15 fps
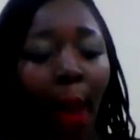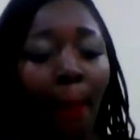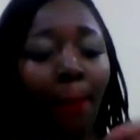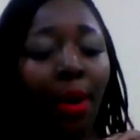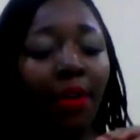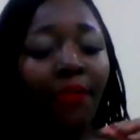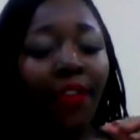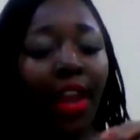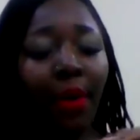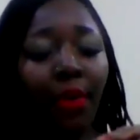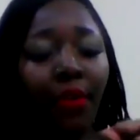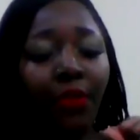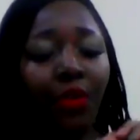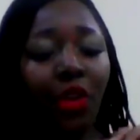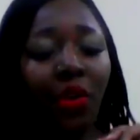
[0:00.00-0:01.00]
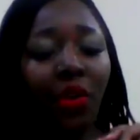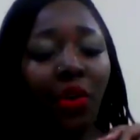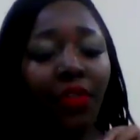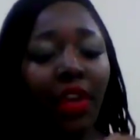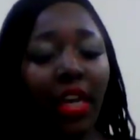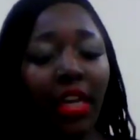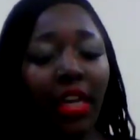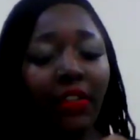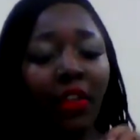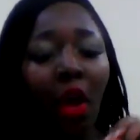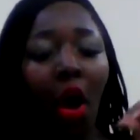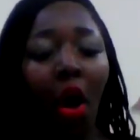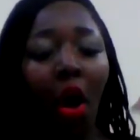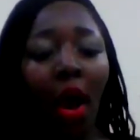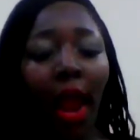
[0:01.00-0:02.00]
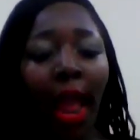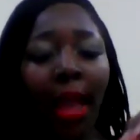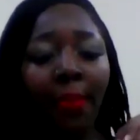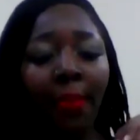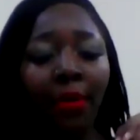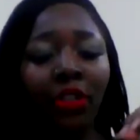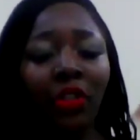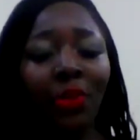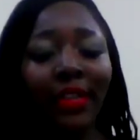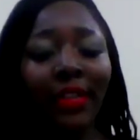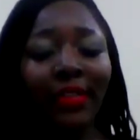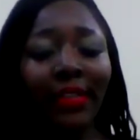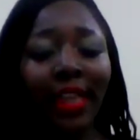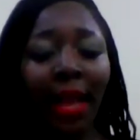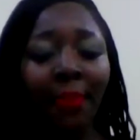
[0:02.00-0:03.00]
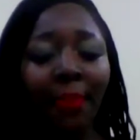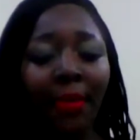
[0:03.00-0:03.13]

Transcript: but very few of us are able to escape